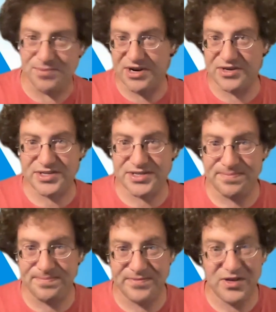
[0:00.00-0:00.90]
Marx.
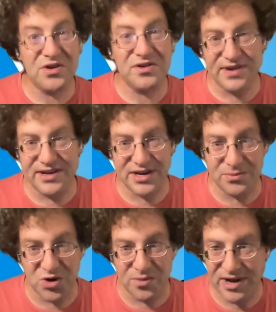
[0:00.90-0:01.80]
You can find out
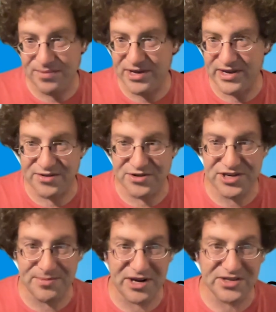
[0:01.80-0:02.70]
more about me at
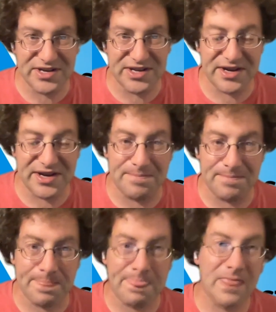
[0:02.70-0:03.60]
aaronjmarx.com.
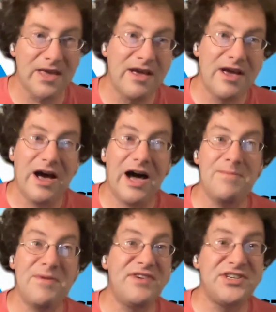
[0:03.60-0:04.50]

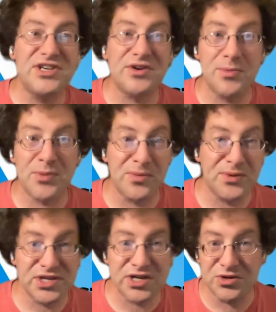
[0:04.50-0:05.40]
I'm a visionary
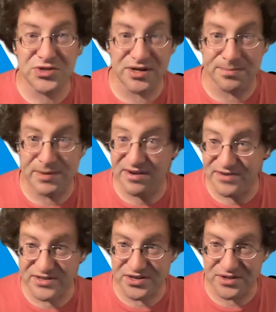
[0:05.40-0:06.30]
purpose coach and a
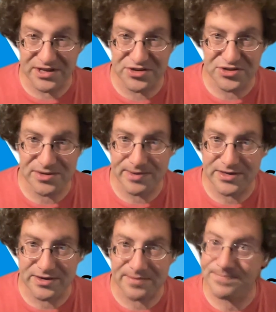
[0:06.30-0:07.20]
metaphysical leadership
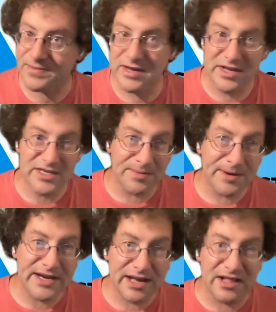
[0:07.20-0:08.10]
mentor. To
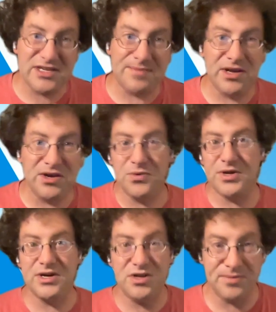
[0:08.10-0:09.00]
my knowledge, I'm the only
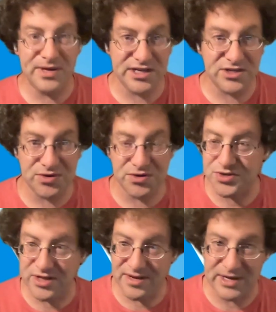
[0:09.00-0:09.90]
one in human history who's
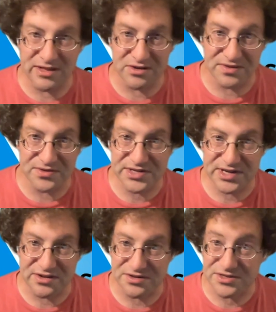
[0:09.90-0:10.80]
claimed either of those
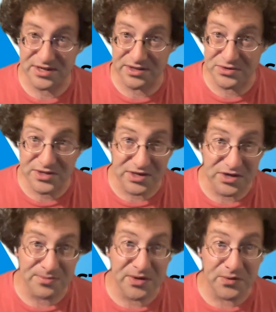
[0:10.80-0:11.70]
titles, and those that
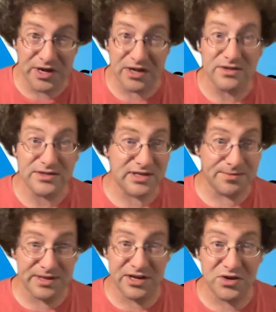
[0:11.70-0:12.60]
know me well tell
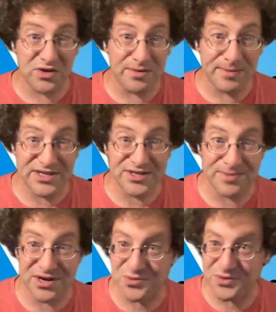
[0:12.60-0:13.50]
me they couldn't imagine
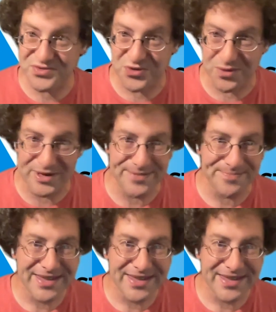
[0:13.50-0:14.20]
better ones for me.